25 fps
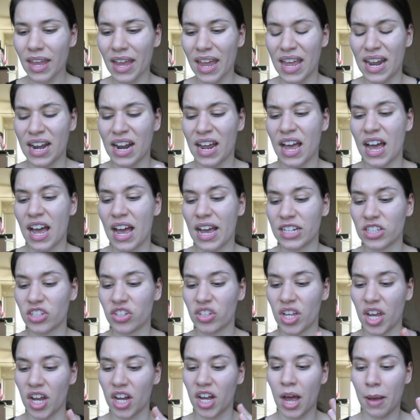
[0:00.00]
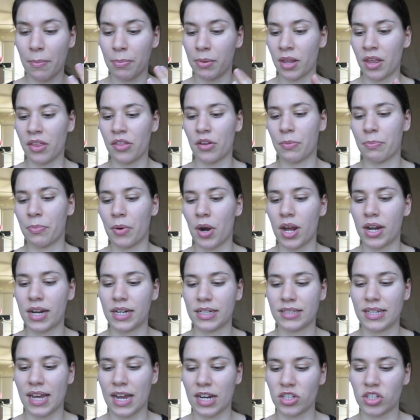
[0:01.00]
And actually a couple other
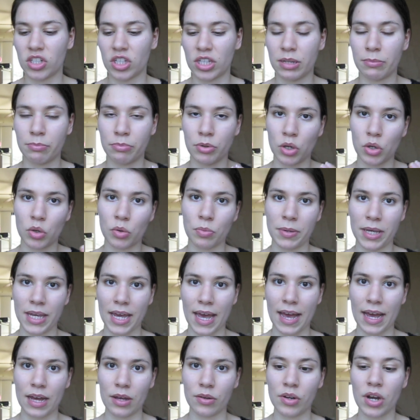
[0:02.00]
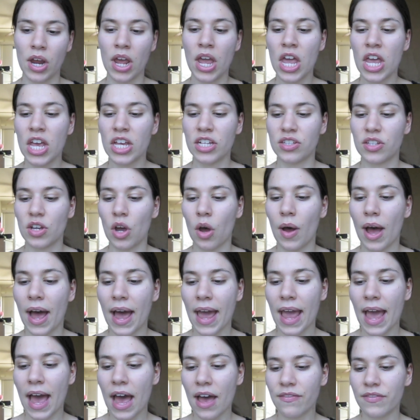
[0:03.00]
products actually broke me out. So
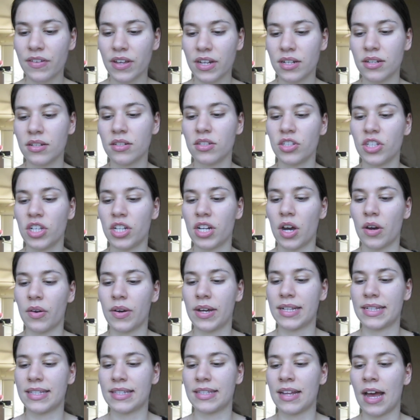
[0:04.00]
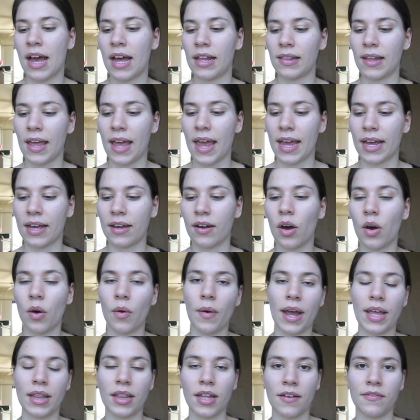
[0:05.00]
I haven't, you know, it's not like,
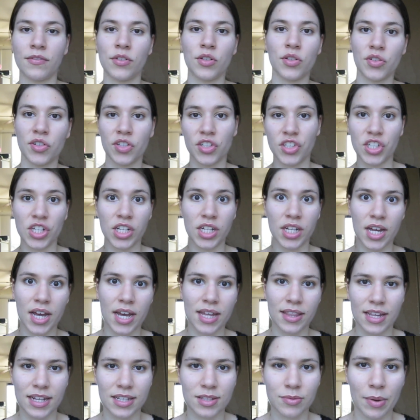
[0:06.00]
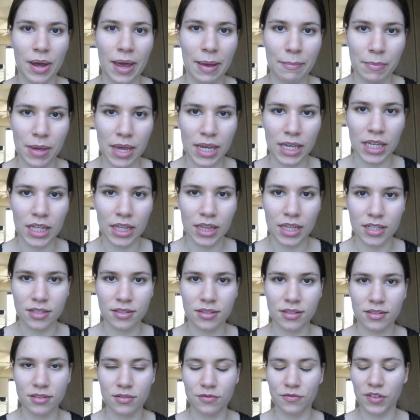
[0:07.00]
oh, I love Neutrogena and that's why I'm making
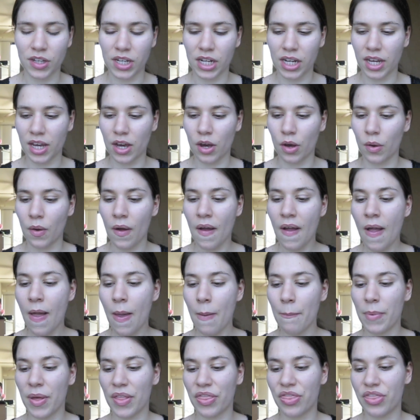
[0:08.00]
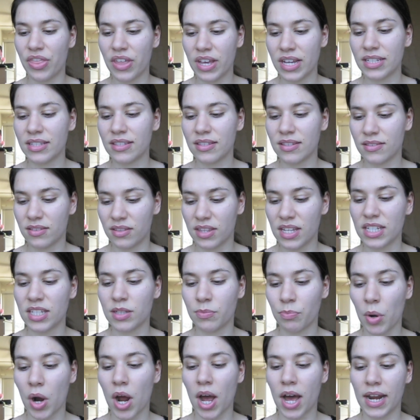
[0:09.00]
this video. But this
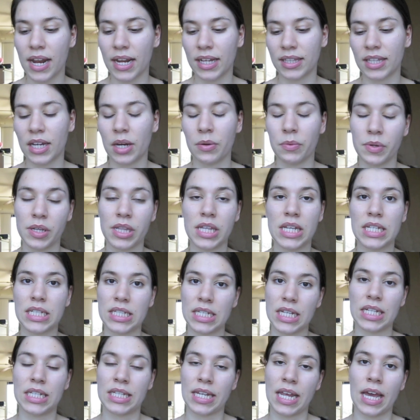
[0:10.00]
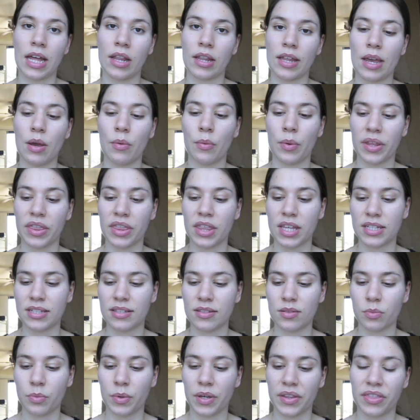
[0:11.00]
product, they really did nail it with
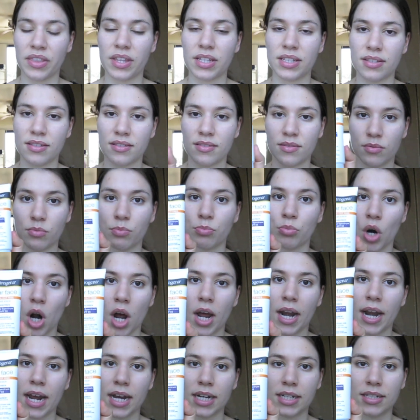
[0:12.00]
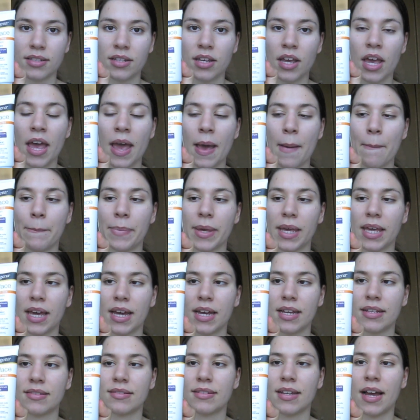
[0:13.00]
this product,
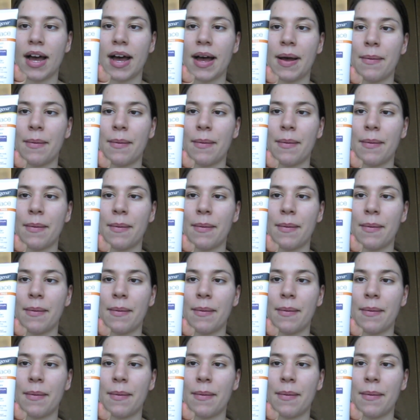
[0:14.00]
because